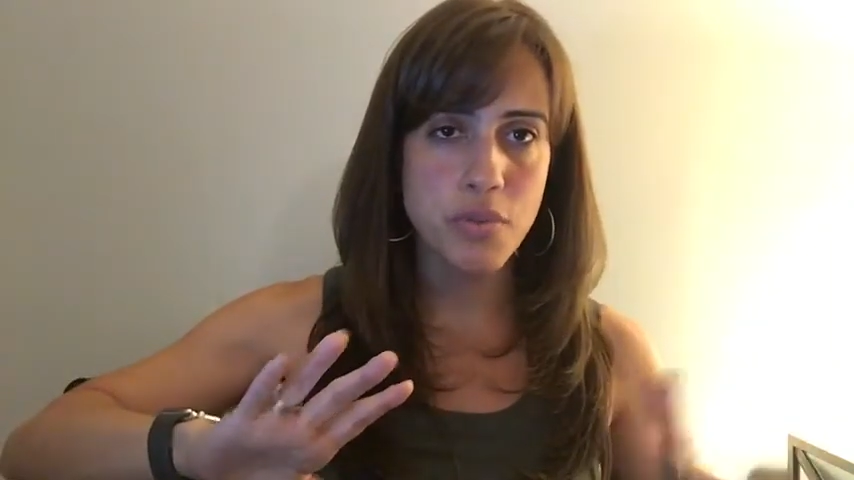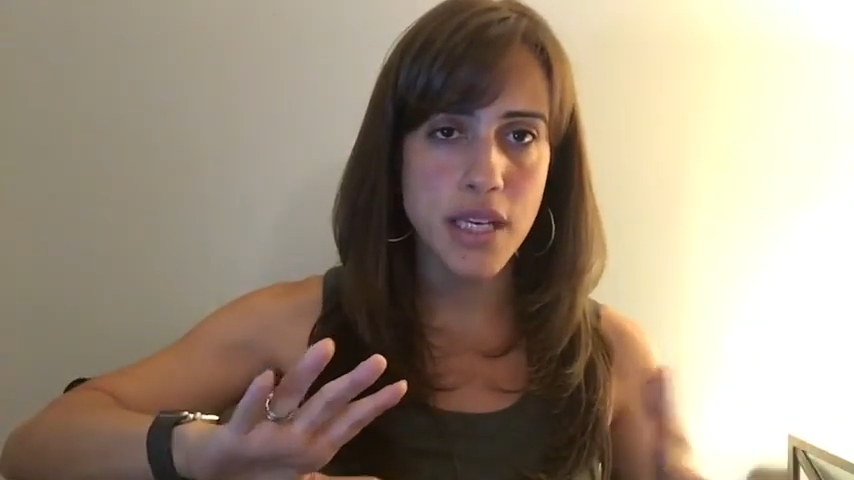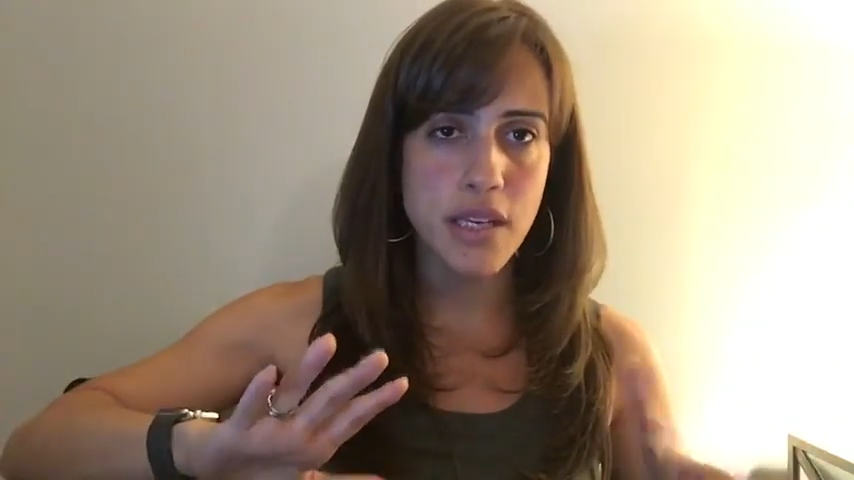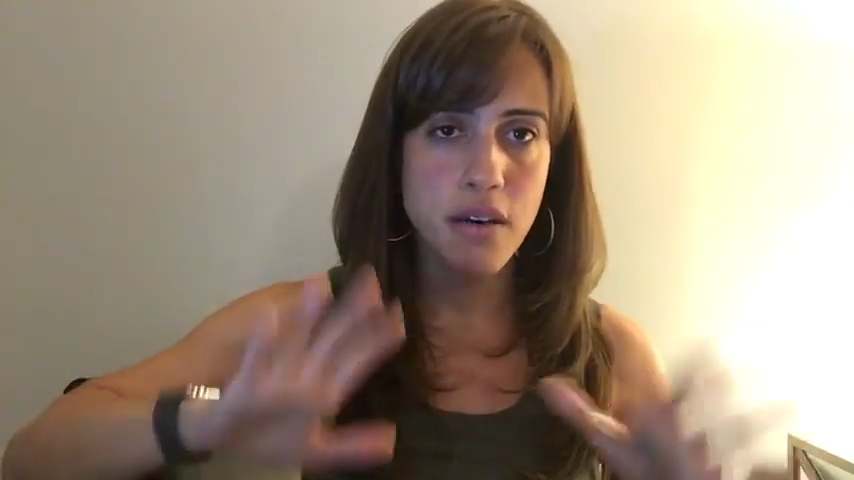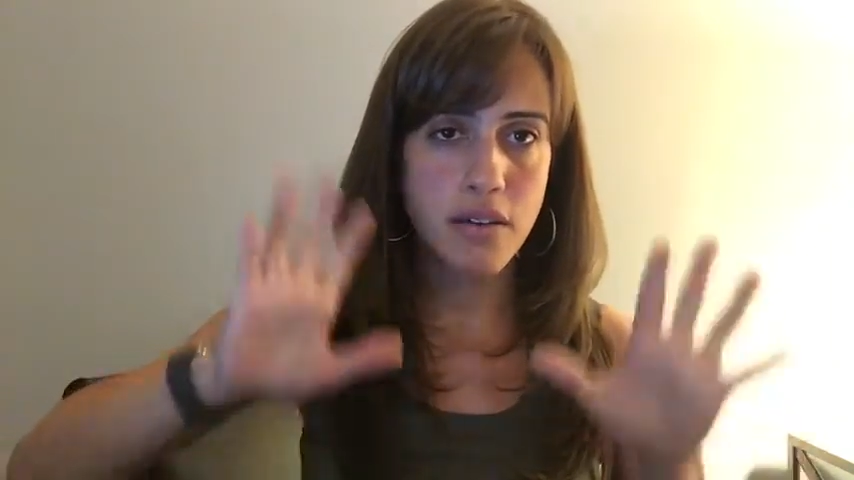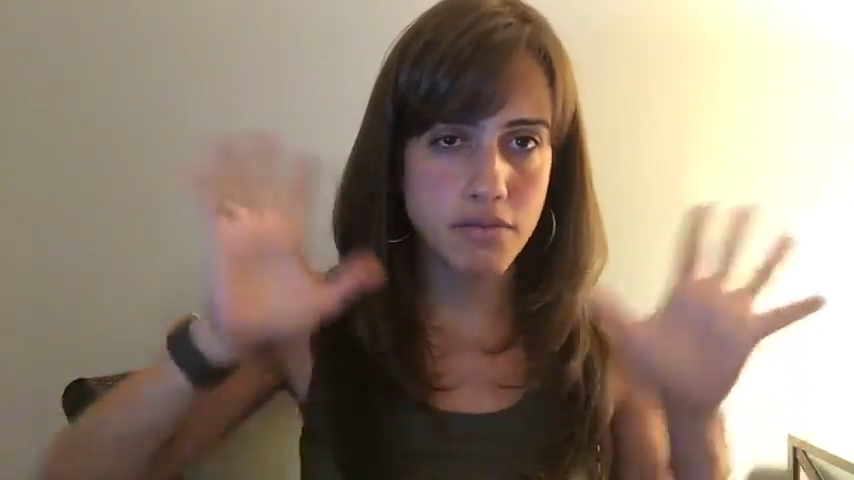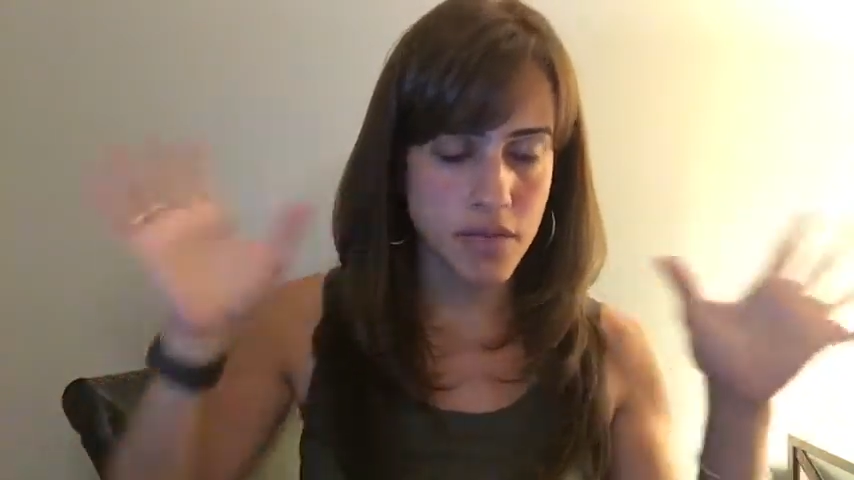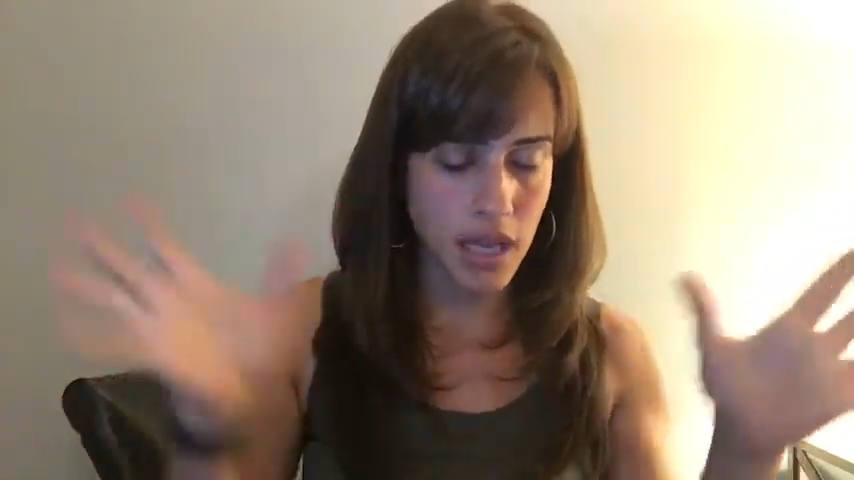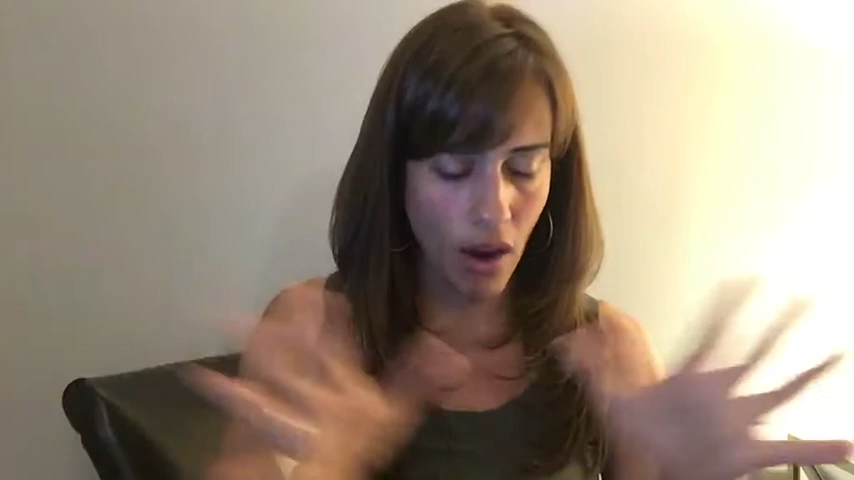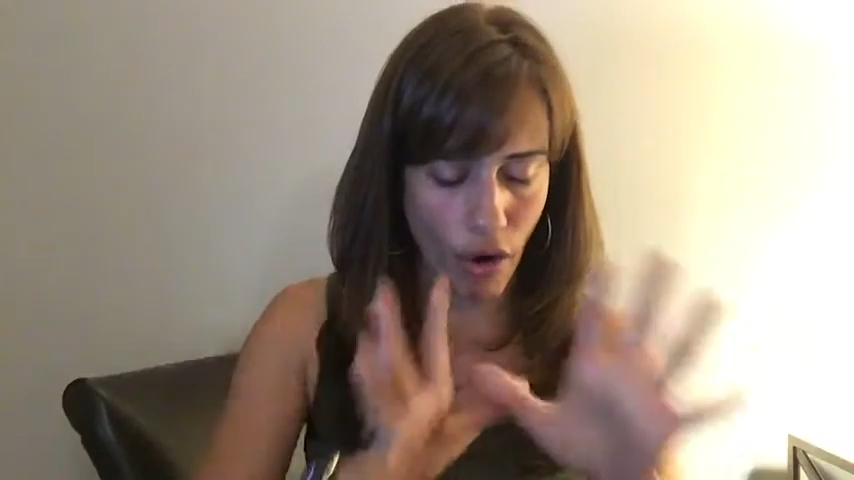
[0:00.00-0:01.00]
media,
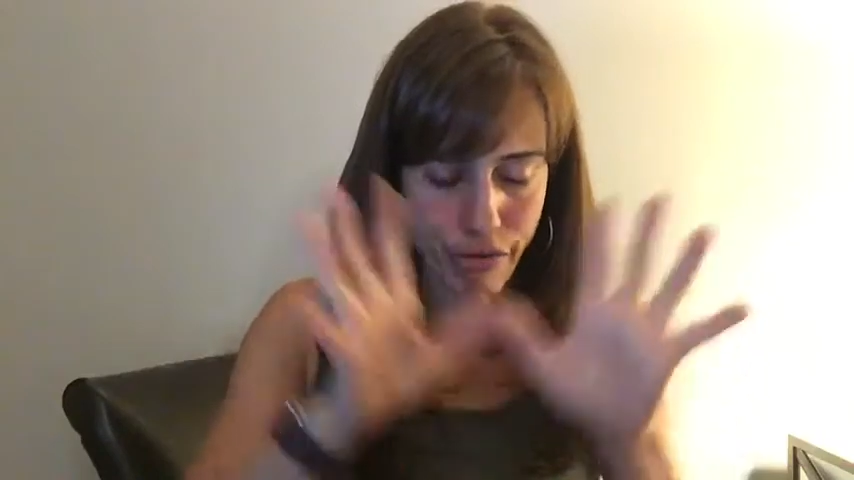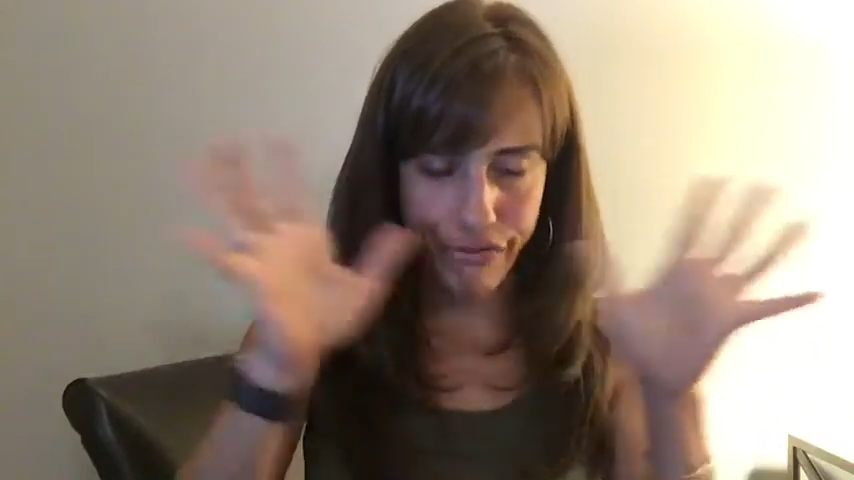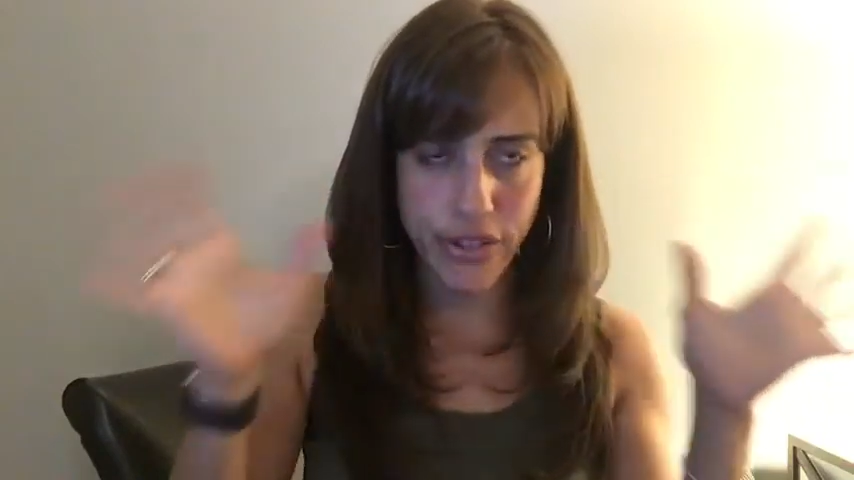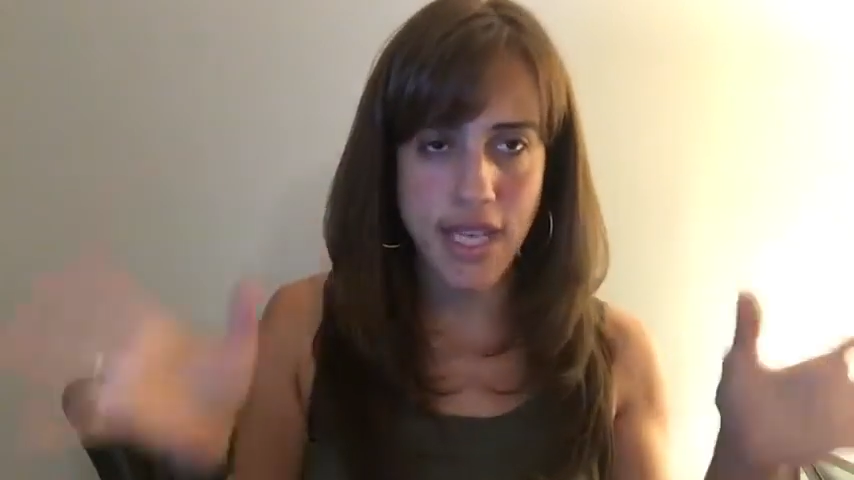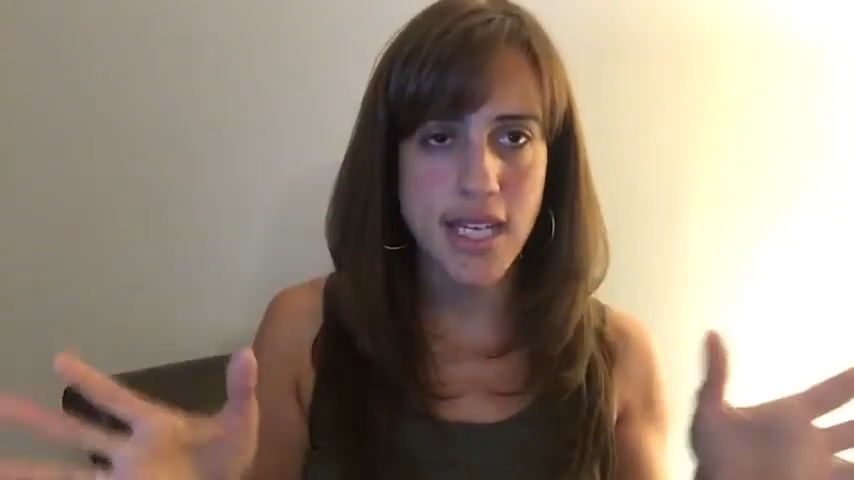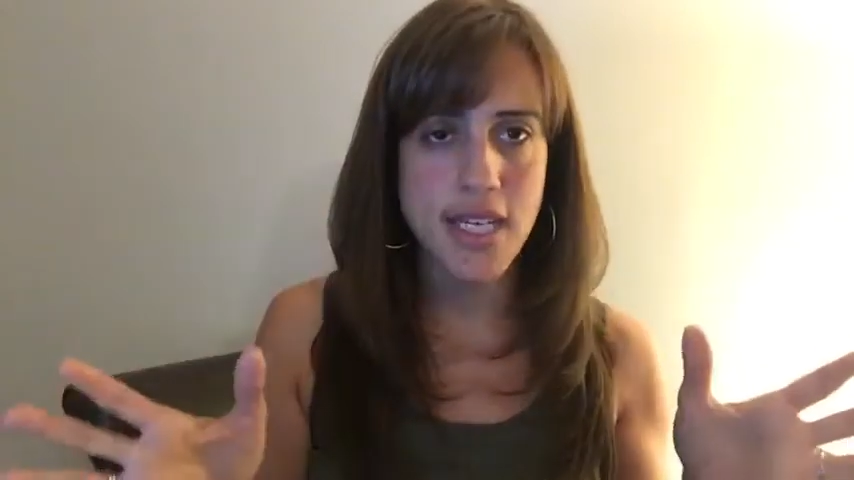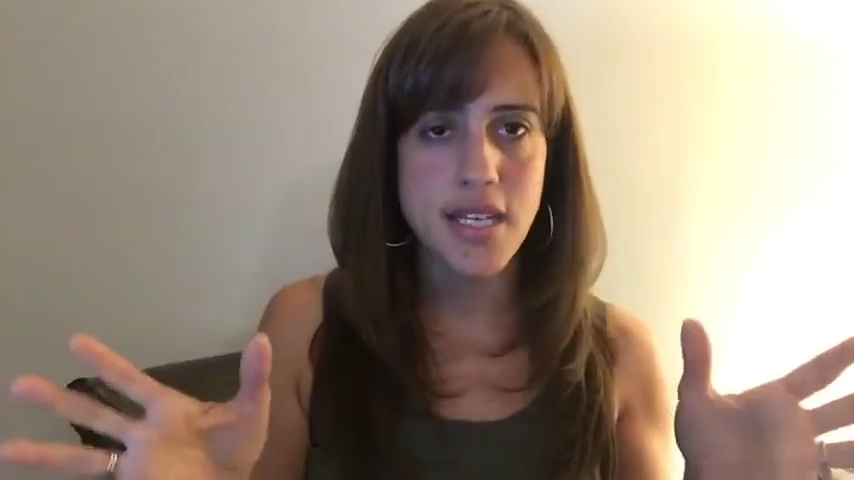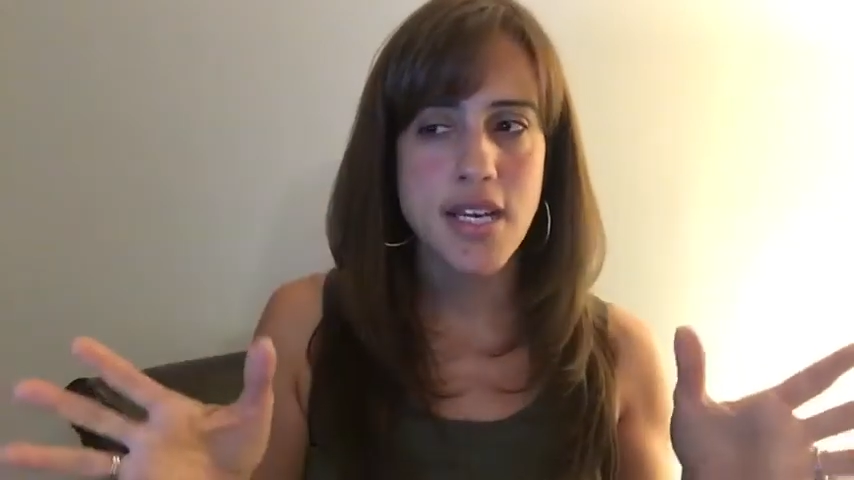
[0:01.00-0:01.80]
like our feed,